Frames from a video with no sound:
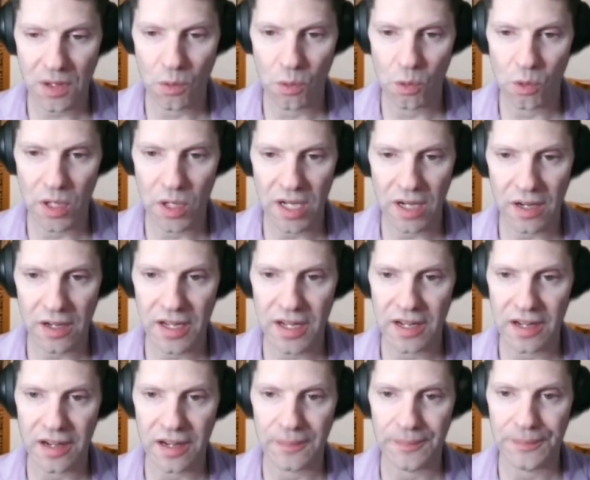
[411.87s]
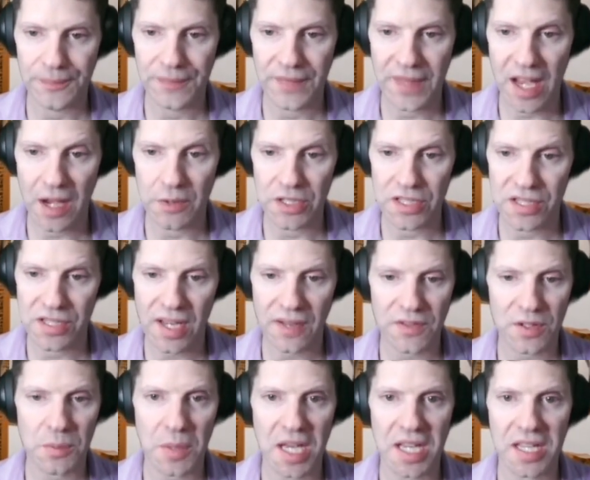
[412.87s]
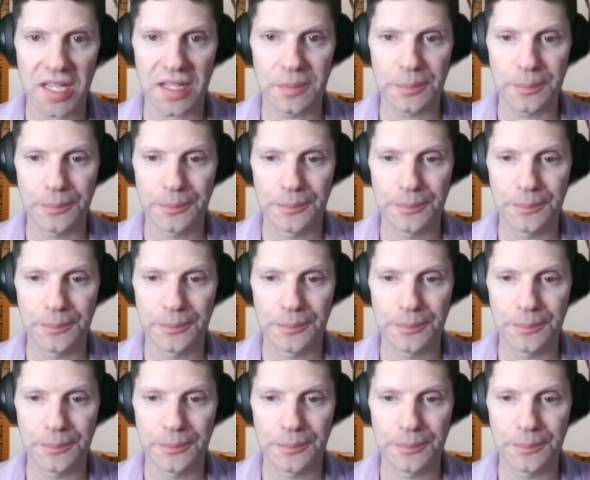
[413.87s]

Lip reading: We are here. Now we just have to make it.